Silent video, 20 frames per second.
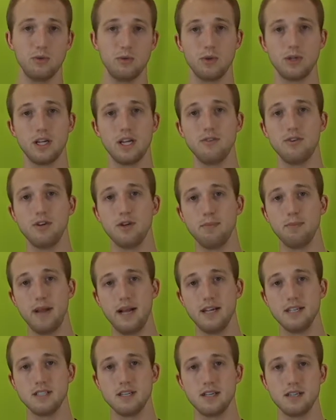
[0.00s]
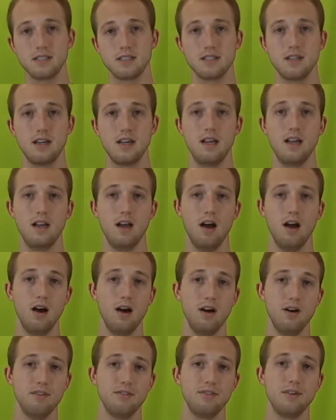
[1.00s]
will give you your basics
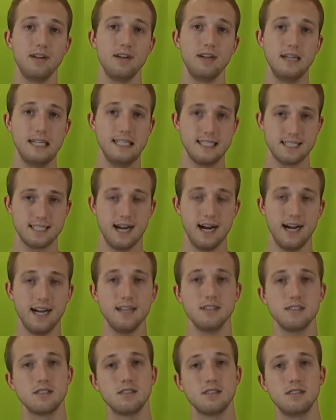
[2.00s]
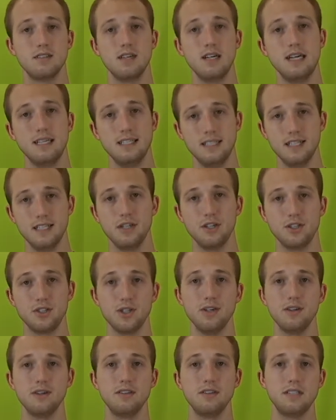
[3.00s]
of science,
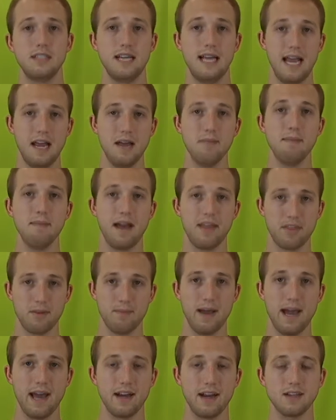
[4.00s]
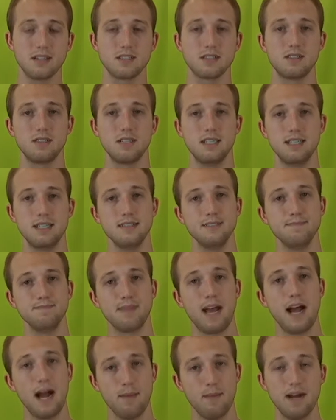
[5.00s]
literature, and mathematics.
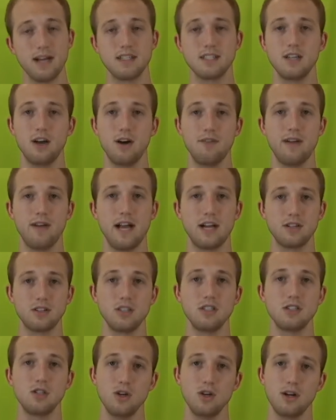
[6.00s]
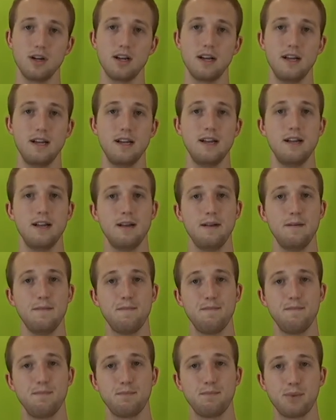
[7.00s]
I myself actually took
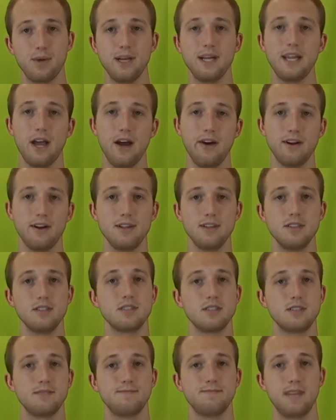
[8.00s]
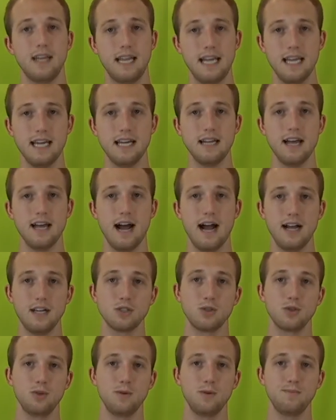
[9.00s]
pre-calculus in high
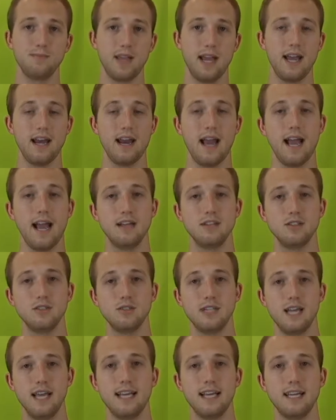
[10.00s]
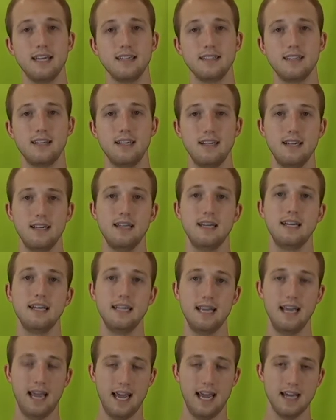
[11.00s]
school and had to take it
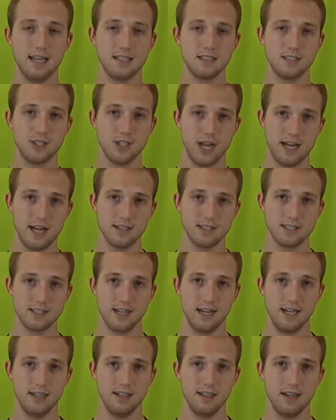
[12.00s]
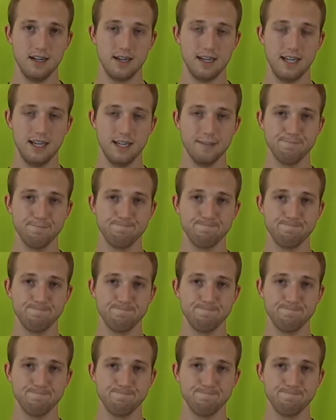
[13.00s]
at Chat State again.